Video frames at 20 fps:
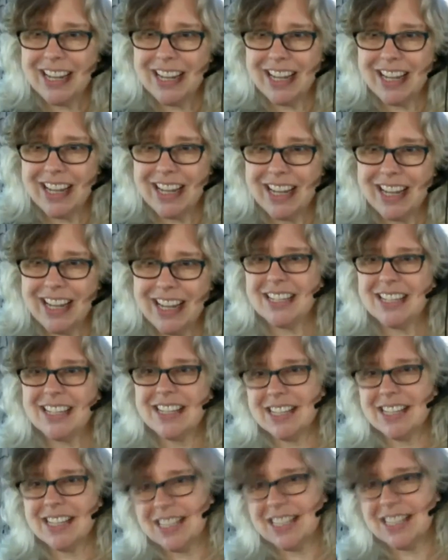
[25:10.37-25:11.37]
And it's
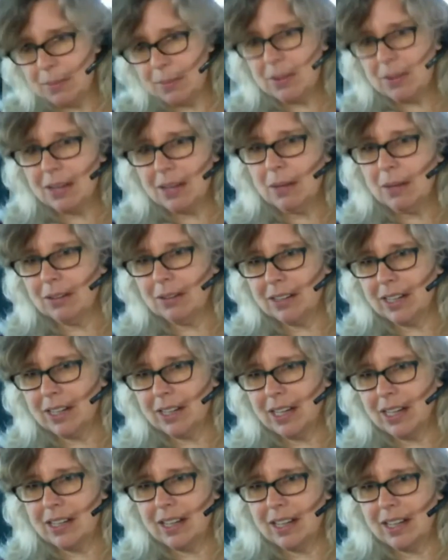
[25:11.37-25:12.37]
the same thing, Michael,
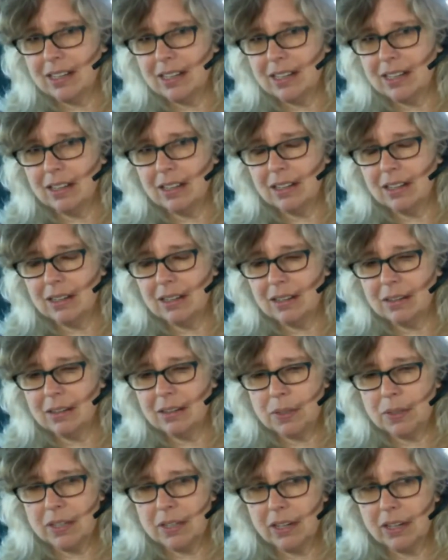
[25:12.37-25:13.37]
that
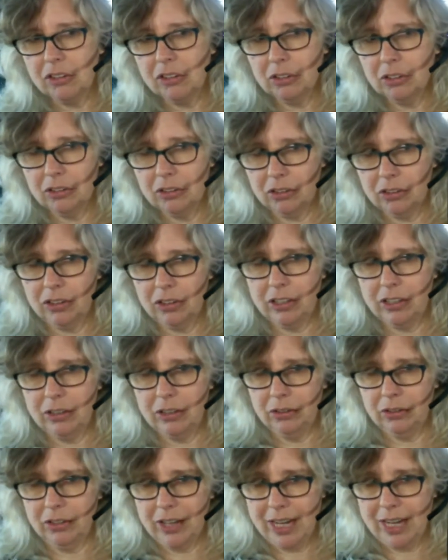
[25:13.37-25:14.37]
the potential to
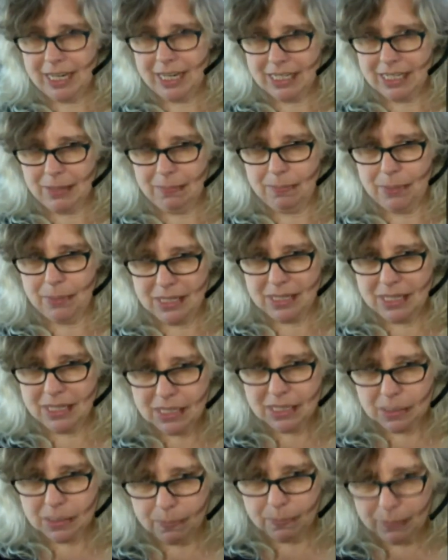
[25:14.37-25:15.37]
use that as a
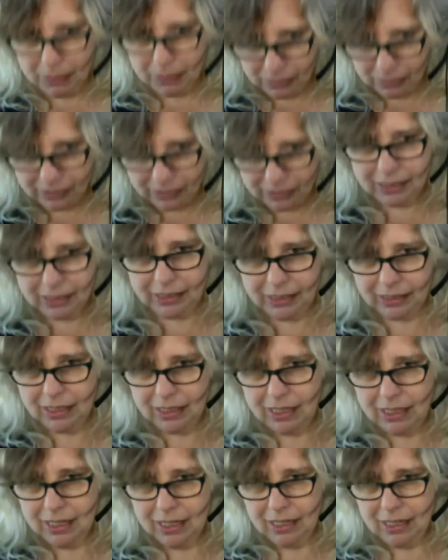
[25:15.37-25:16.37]
business building